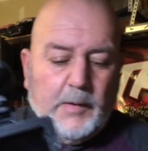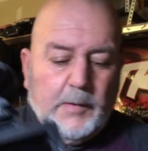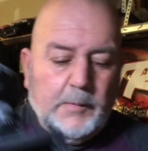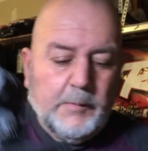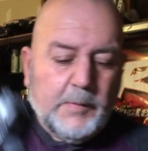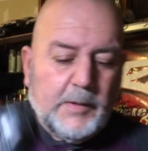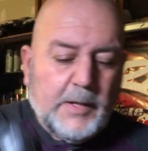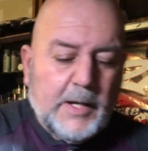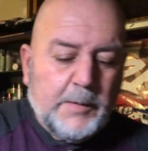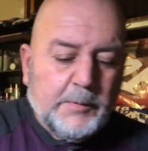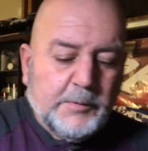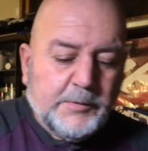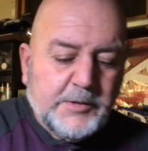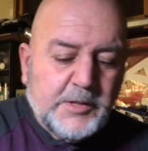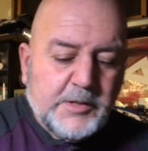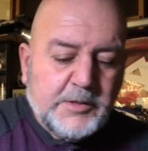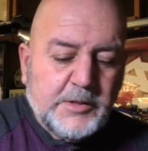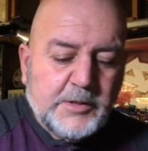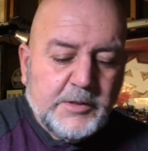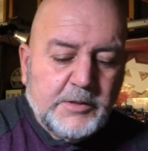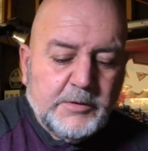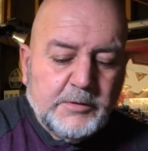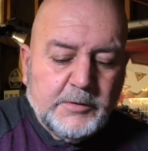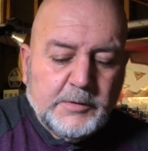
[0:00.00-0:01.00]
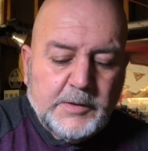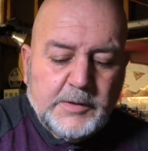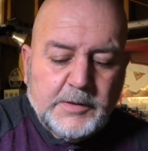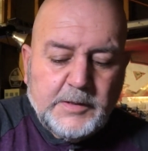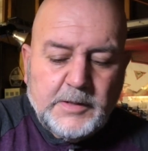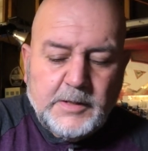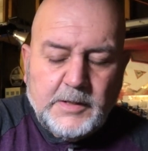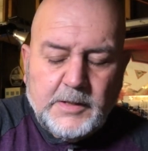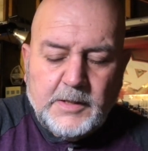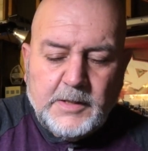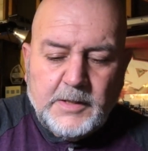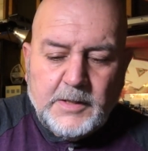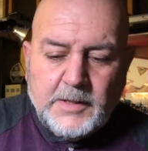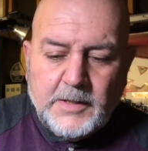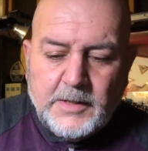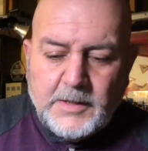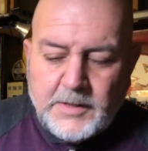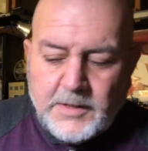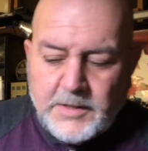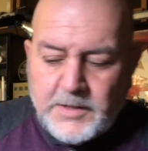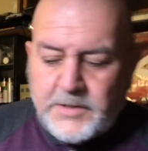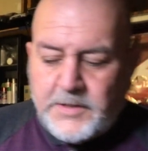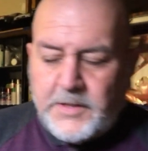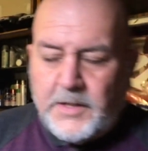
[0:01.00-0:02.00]
been able to do and
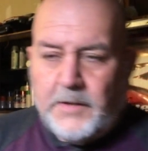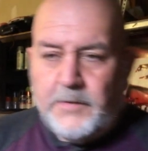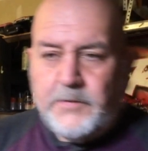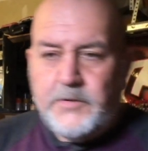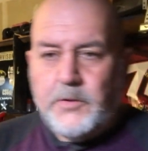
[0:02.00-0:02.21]
stuff,